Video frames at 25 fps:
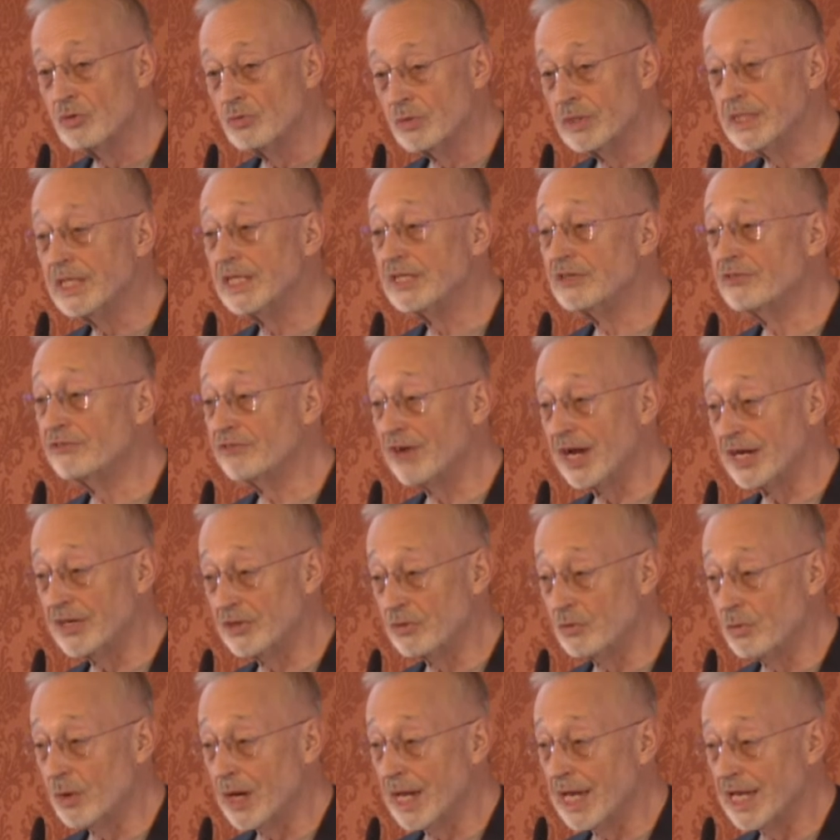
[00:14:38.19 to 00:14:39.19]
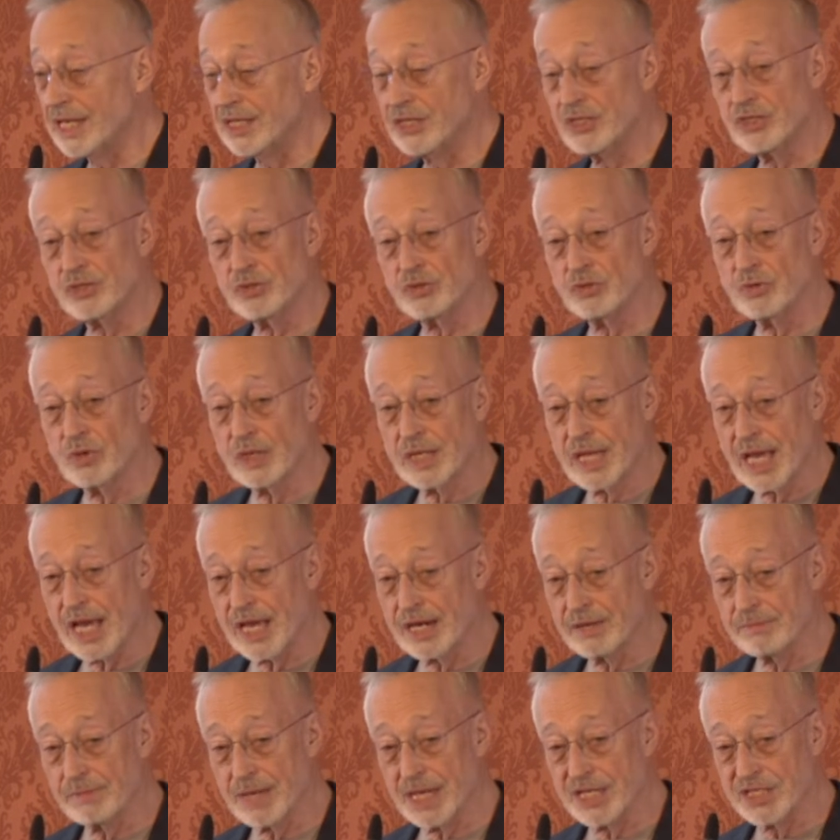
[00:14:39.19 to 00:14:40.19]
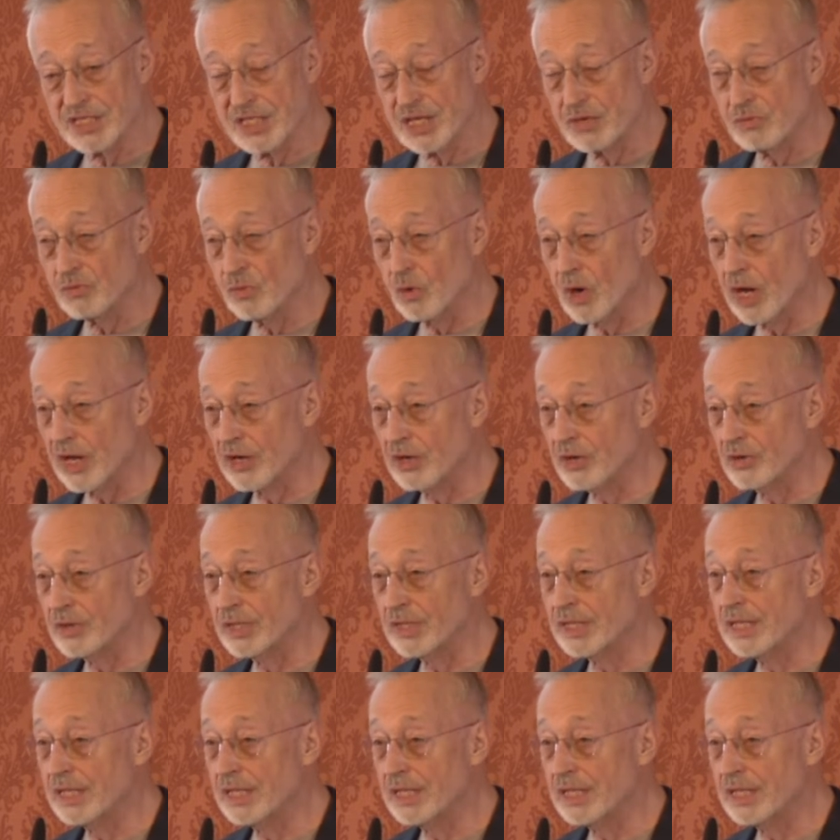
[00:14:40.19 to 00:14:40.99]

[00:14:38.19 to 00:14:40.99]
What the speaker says: We need to find a way to economize on water,